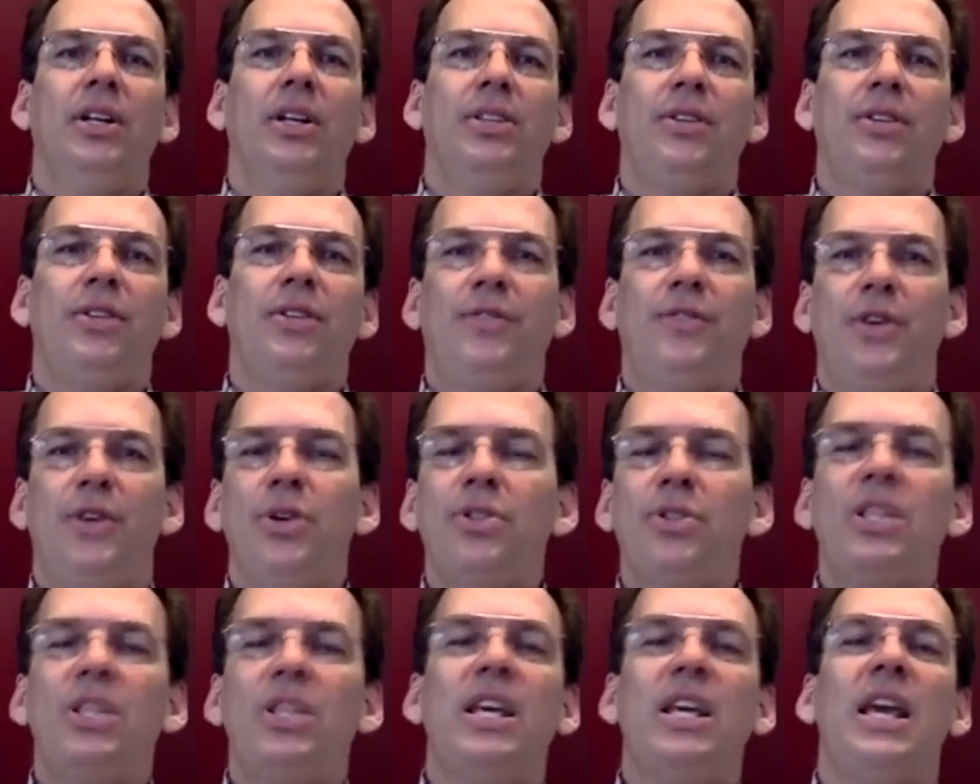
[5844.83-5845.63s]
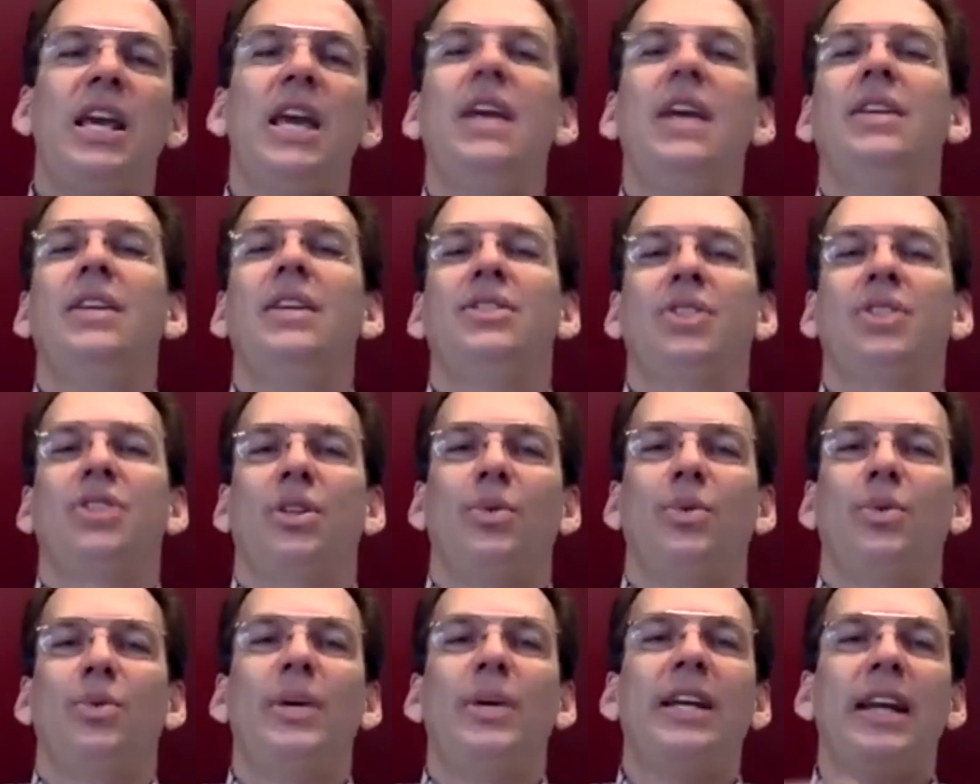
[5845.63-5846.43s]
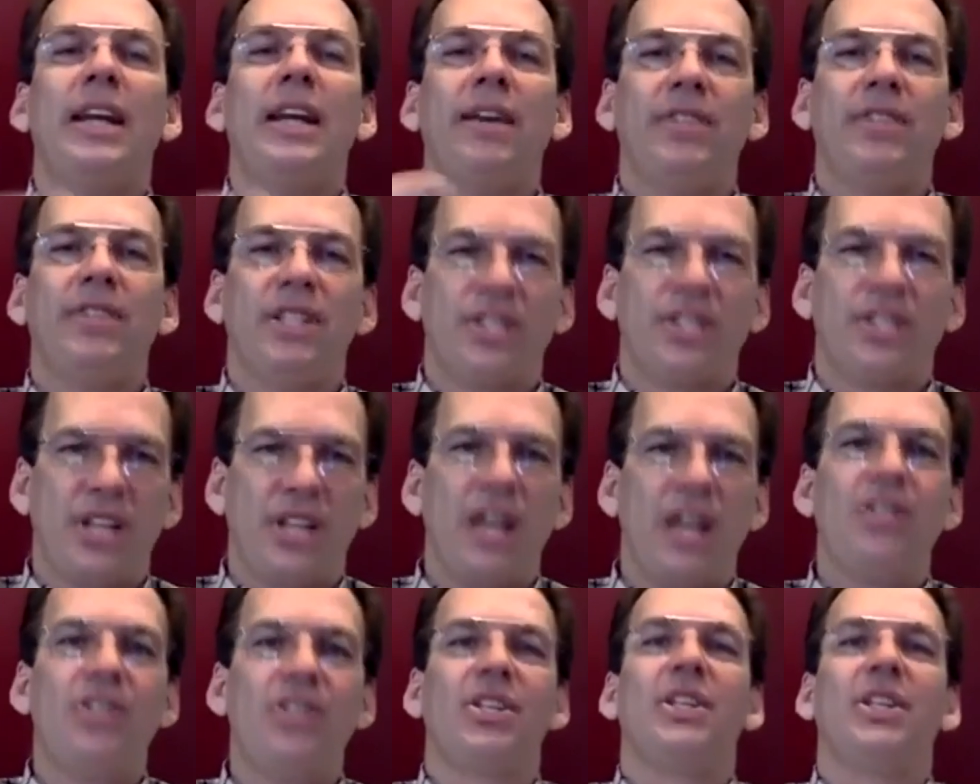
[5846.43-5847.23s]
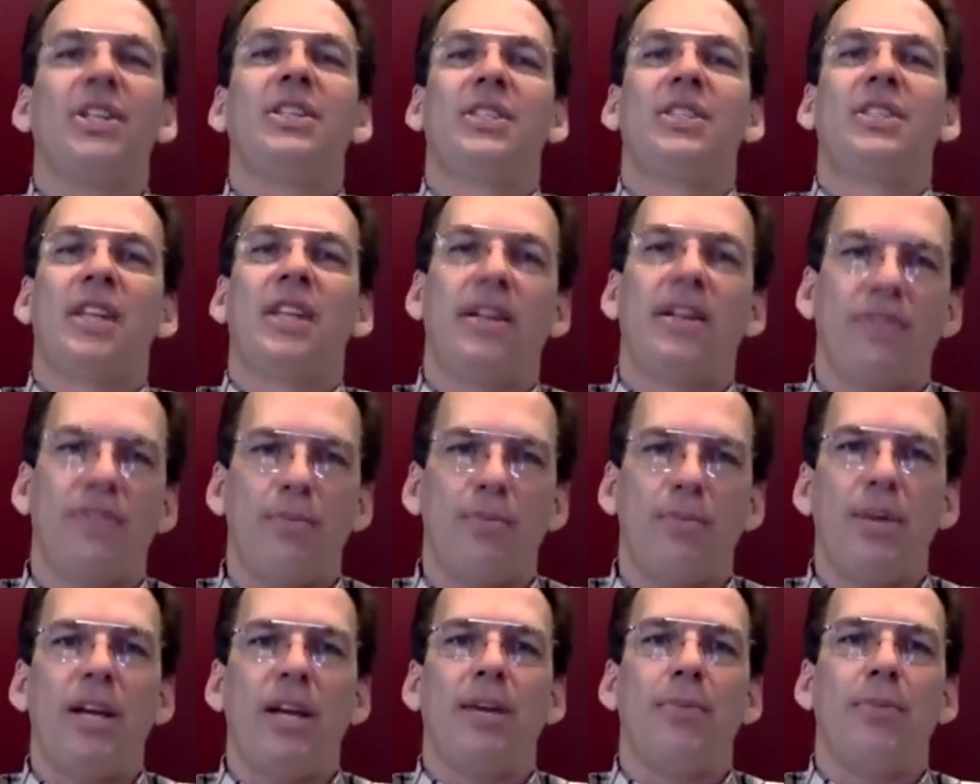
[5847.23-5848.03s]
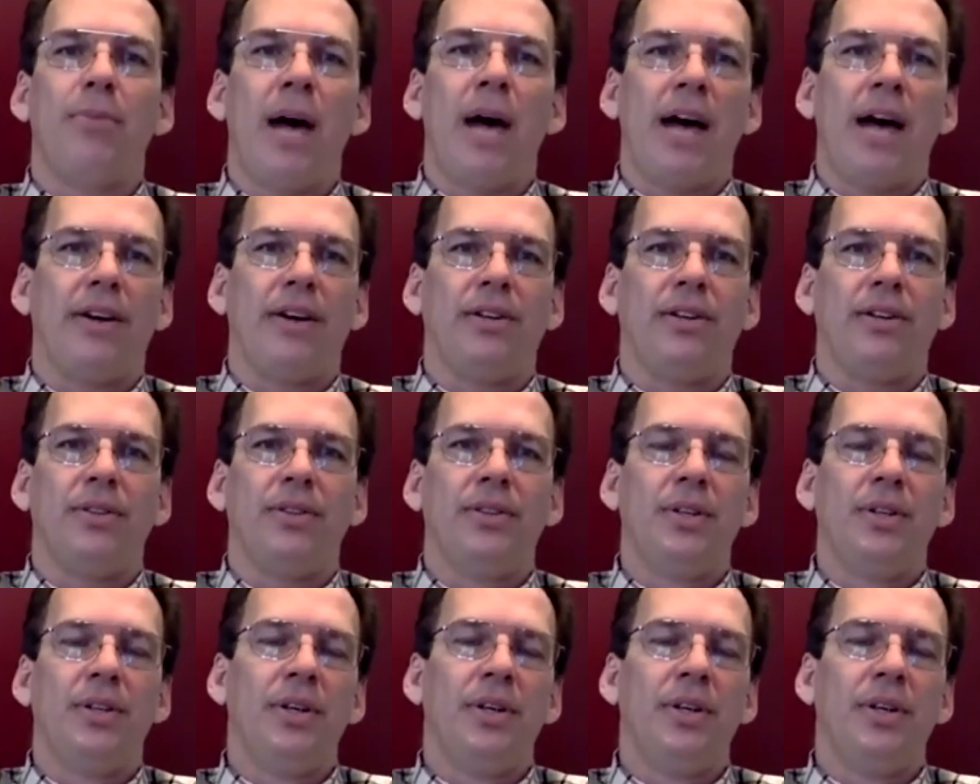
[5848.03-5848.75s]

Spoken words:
diffuse the heat, so that we can have a discussion instead of it being a battle?